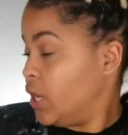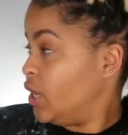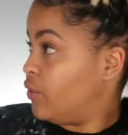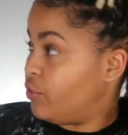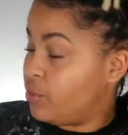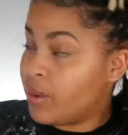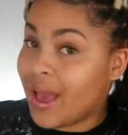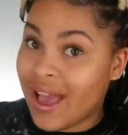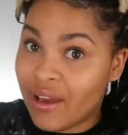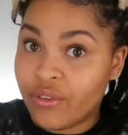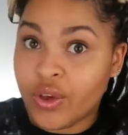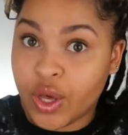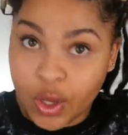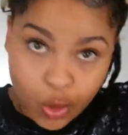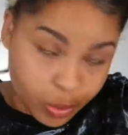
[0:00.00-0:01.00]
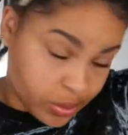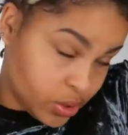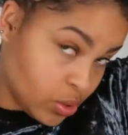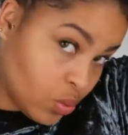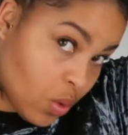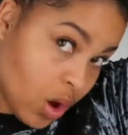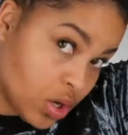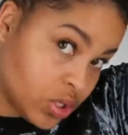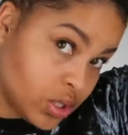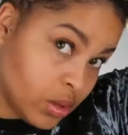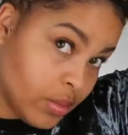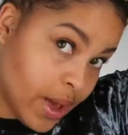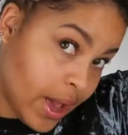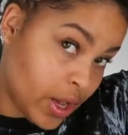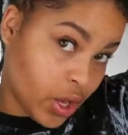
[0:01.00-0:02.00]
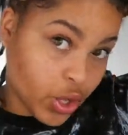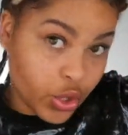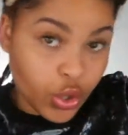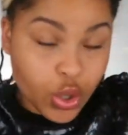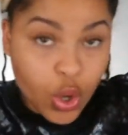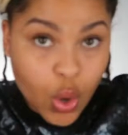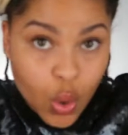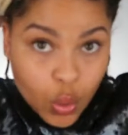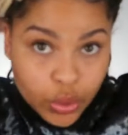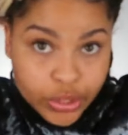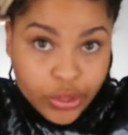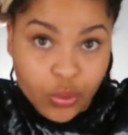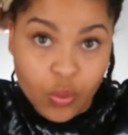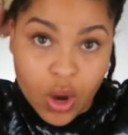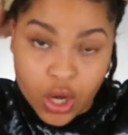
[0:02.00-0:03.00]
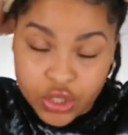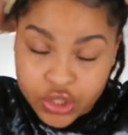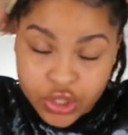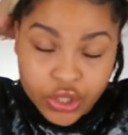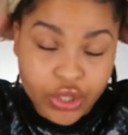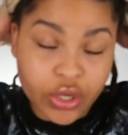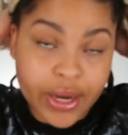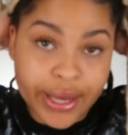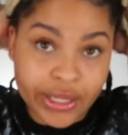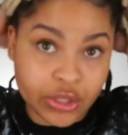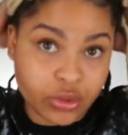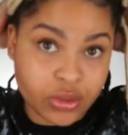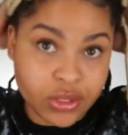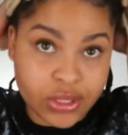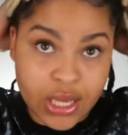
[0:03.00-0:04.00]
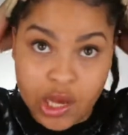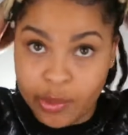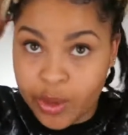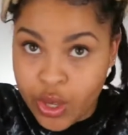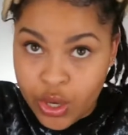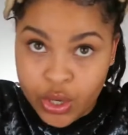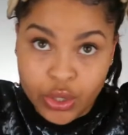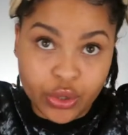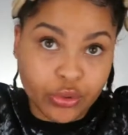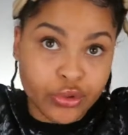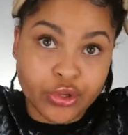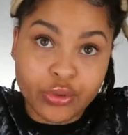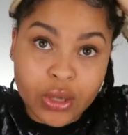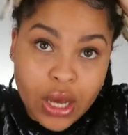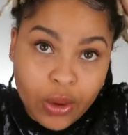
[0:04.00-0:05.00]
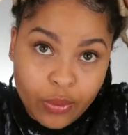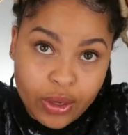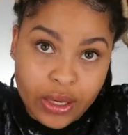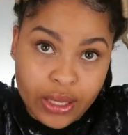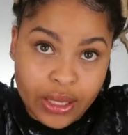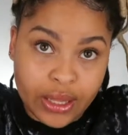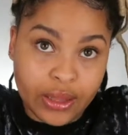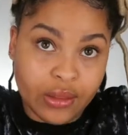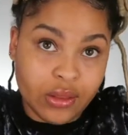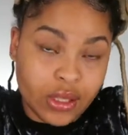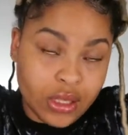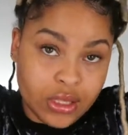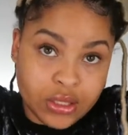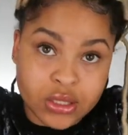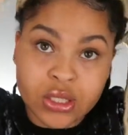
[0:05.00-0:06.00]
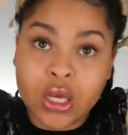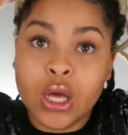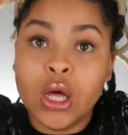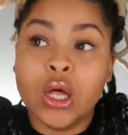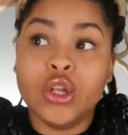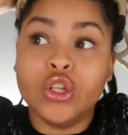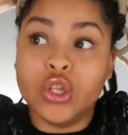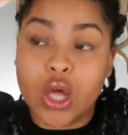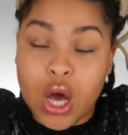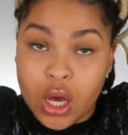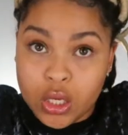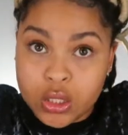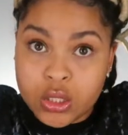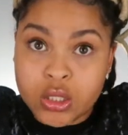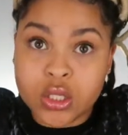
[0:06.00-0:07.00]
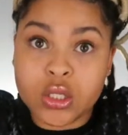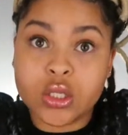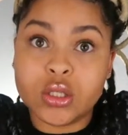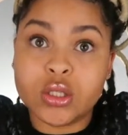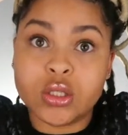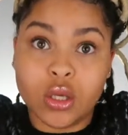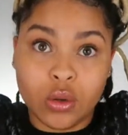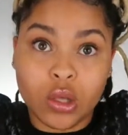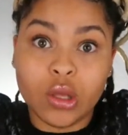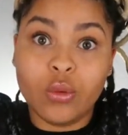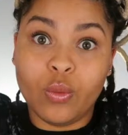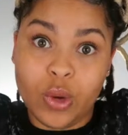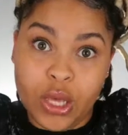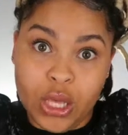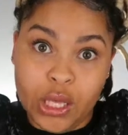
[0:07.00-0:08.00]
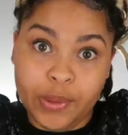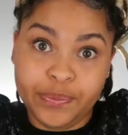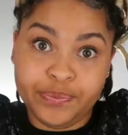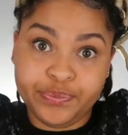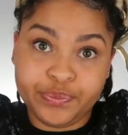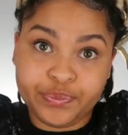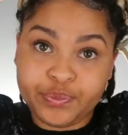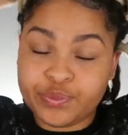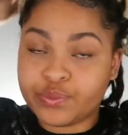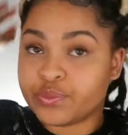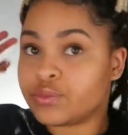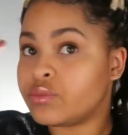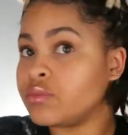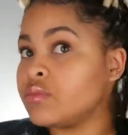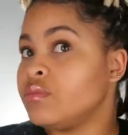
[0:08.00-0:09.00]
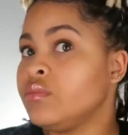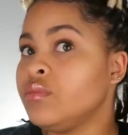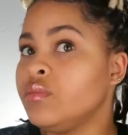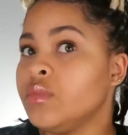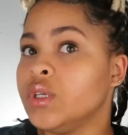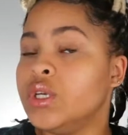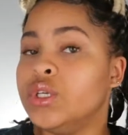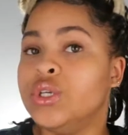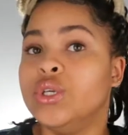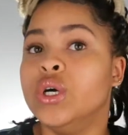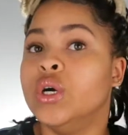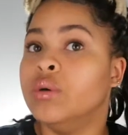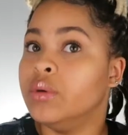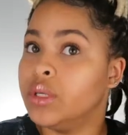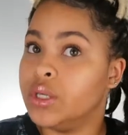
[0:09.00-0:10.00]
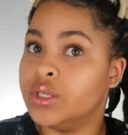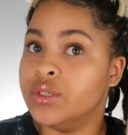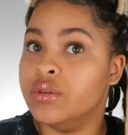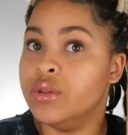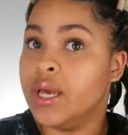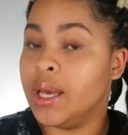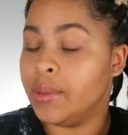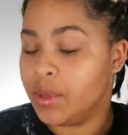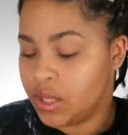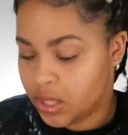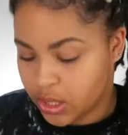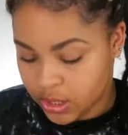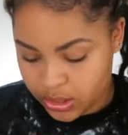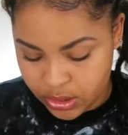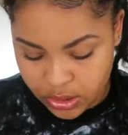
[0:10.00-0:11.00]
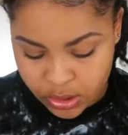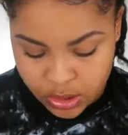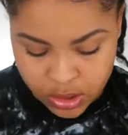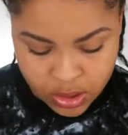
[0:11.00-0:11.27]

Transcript: if you have help to wash the back, you're only washing your actual scalp. You do not want to get these locks soaking wet. You don't want to do that because